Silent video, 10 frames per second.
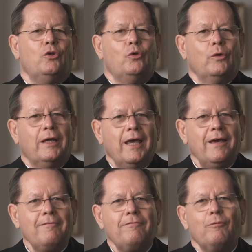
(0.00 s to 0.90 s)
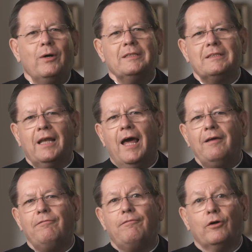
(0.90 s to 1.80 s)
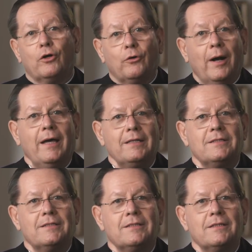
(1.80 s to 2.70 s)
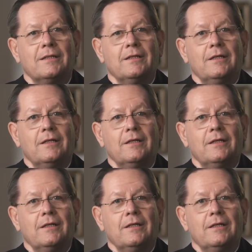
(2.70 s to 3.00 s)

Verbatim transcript: to give one's life for Christ